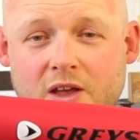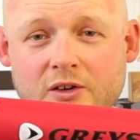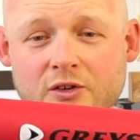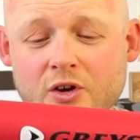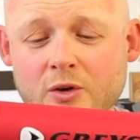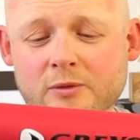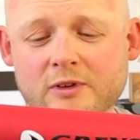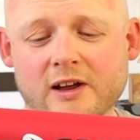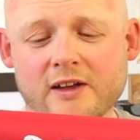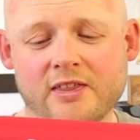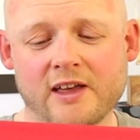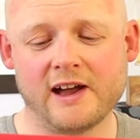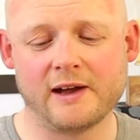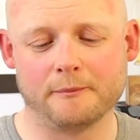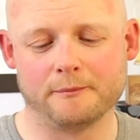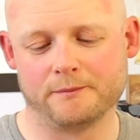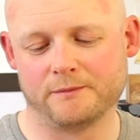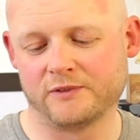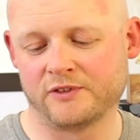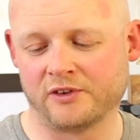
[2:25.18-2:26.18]
It comes like
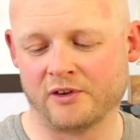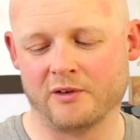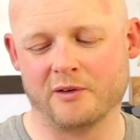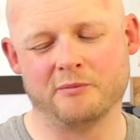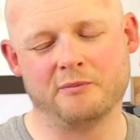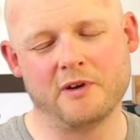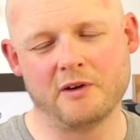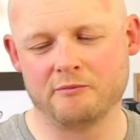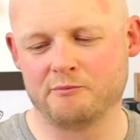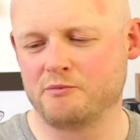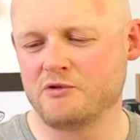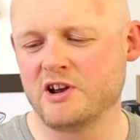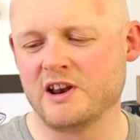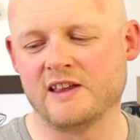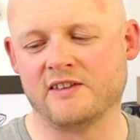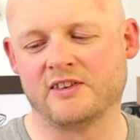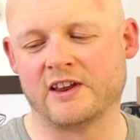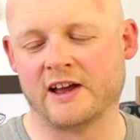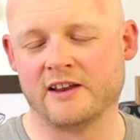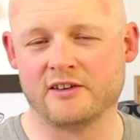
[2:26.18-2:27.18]
that, so
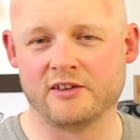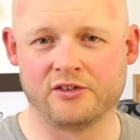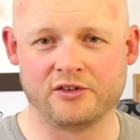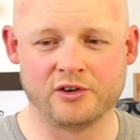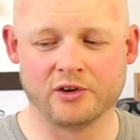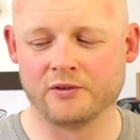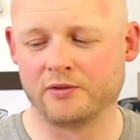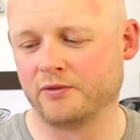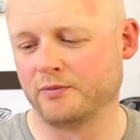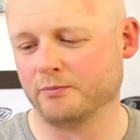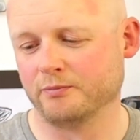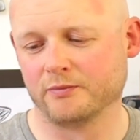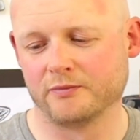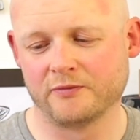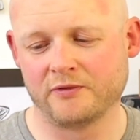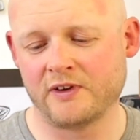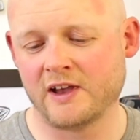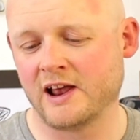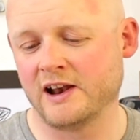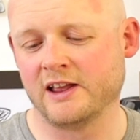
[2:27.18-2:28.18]
pretty standard stuff,
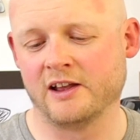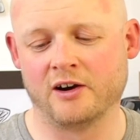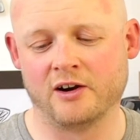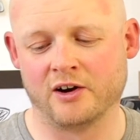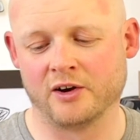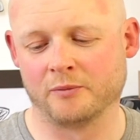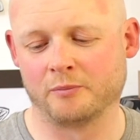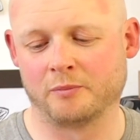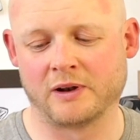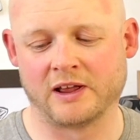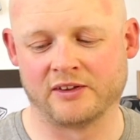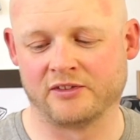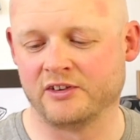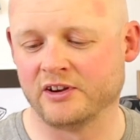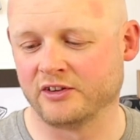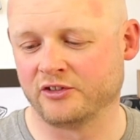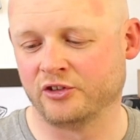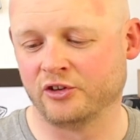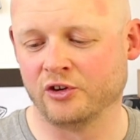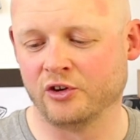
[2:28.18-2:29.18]
fairly hard
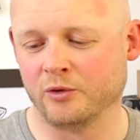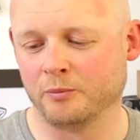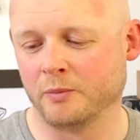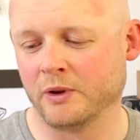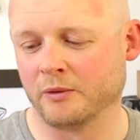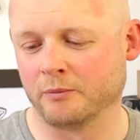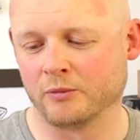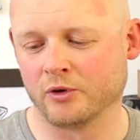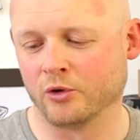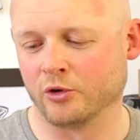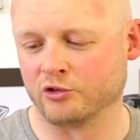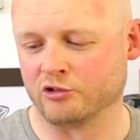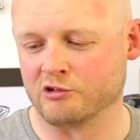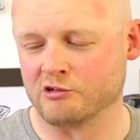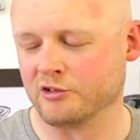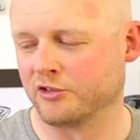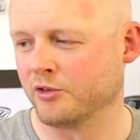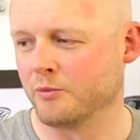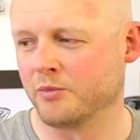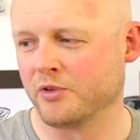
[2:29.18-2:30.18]
plastic tube, bit of cordura
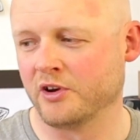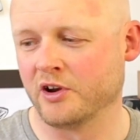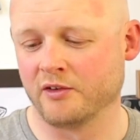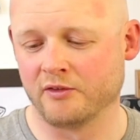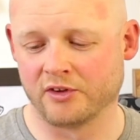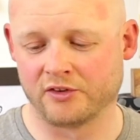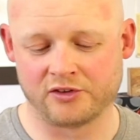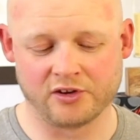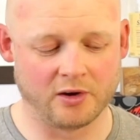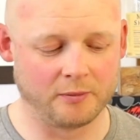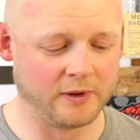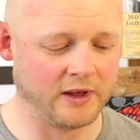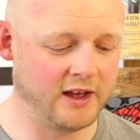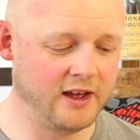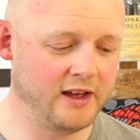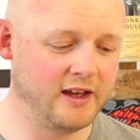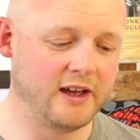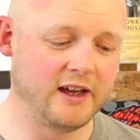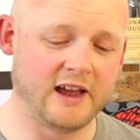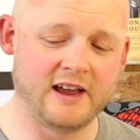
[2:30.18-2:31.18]
or something over the top.
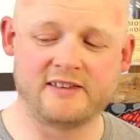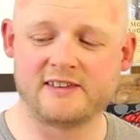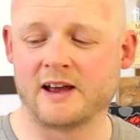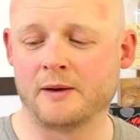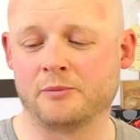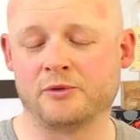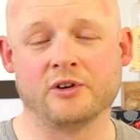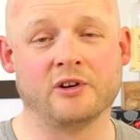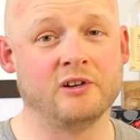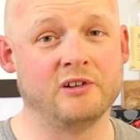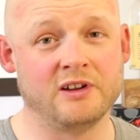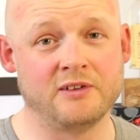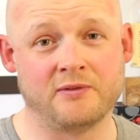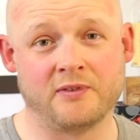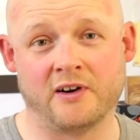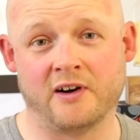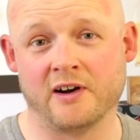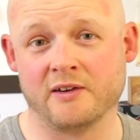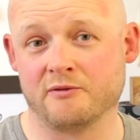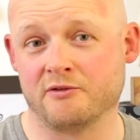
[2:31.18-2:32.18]
It's absolutely
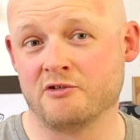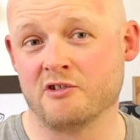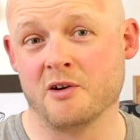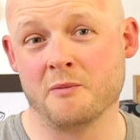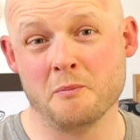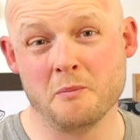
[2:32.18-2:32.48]
fine for